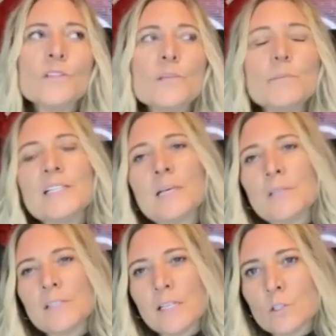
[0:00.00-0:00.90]
the
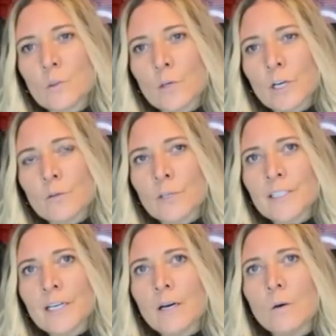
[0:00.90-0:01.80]
pandemic that's going on
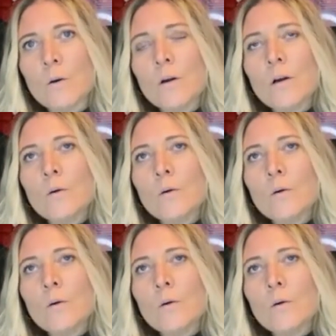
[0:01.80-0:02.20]
right now,